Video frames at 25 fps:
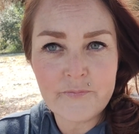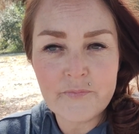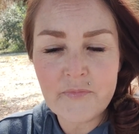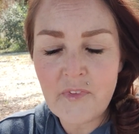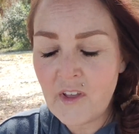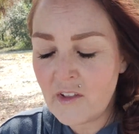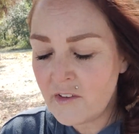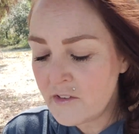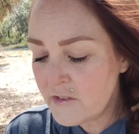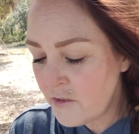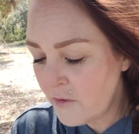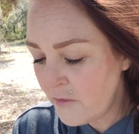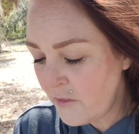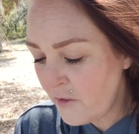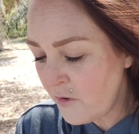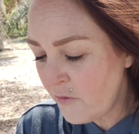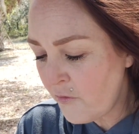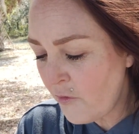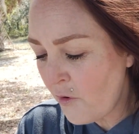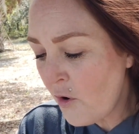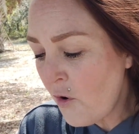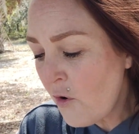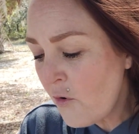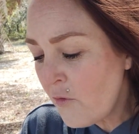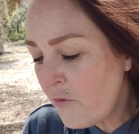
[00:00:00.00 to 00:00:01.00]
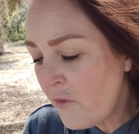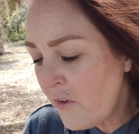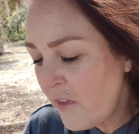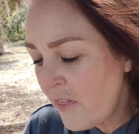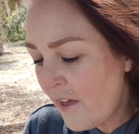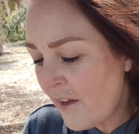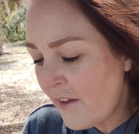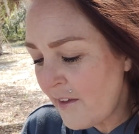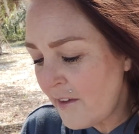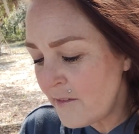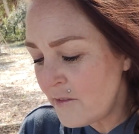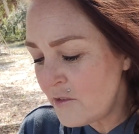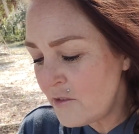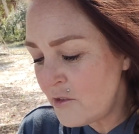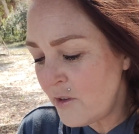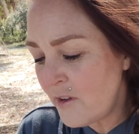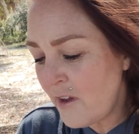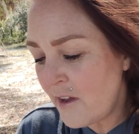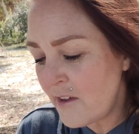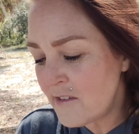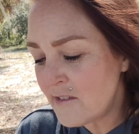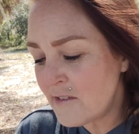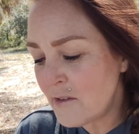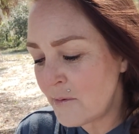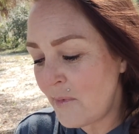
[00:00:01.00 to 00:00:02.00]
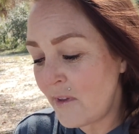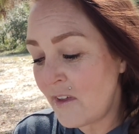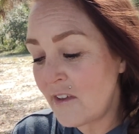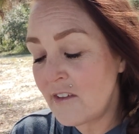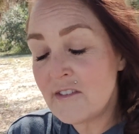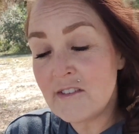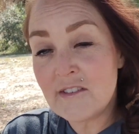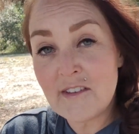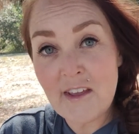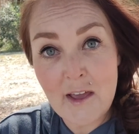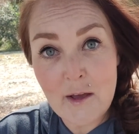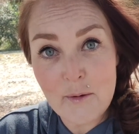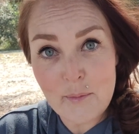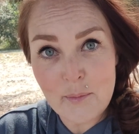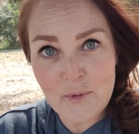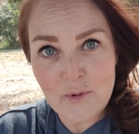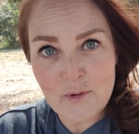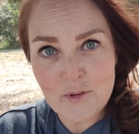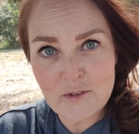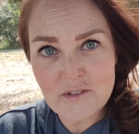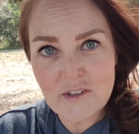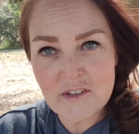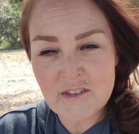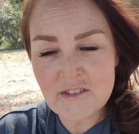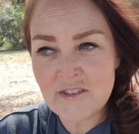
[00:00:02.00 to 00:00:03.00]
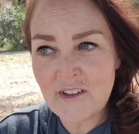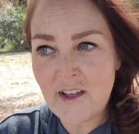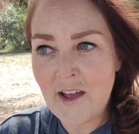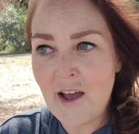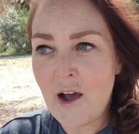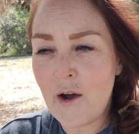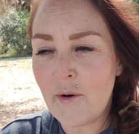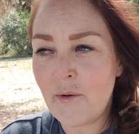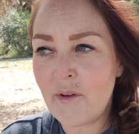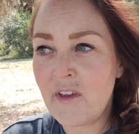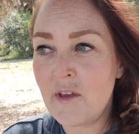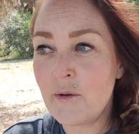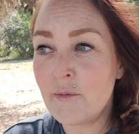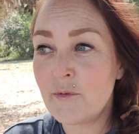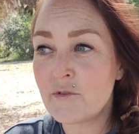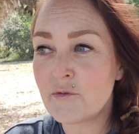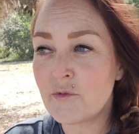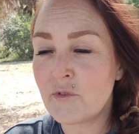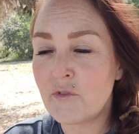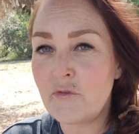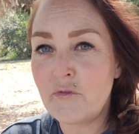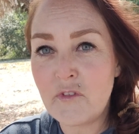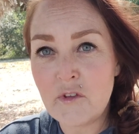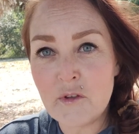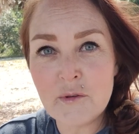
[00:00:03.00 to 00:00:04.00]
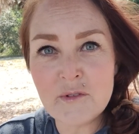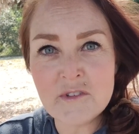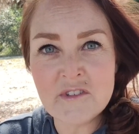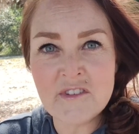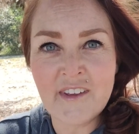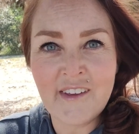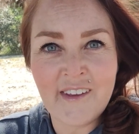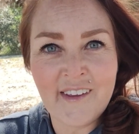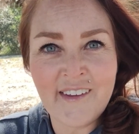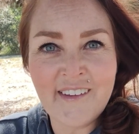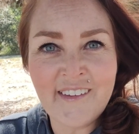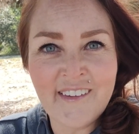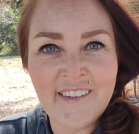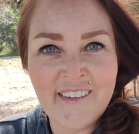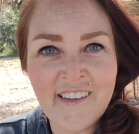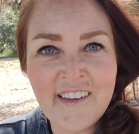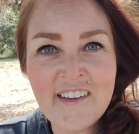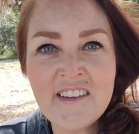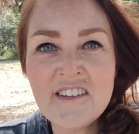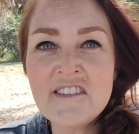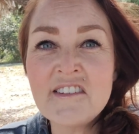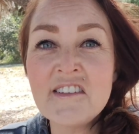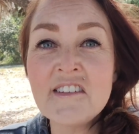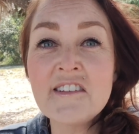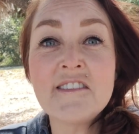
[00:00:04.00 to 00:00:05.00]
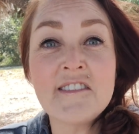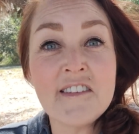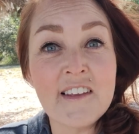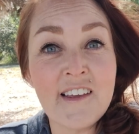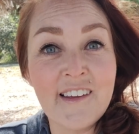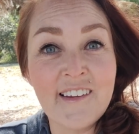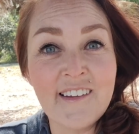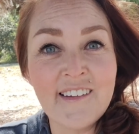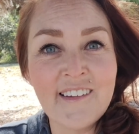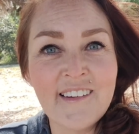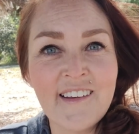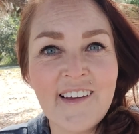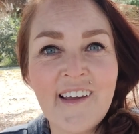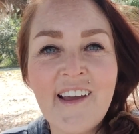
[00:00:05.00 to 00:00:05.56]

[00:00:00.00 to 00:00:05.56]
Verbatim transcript: And so, therefore, hopefully, that gives you guys some examples as to how he was refusing to see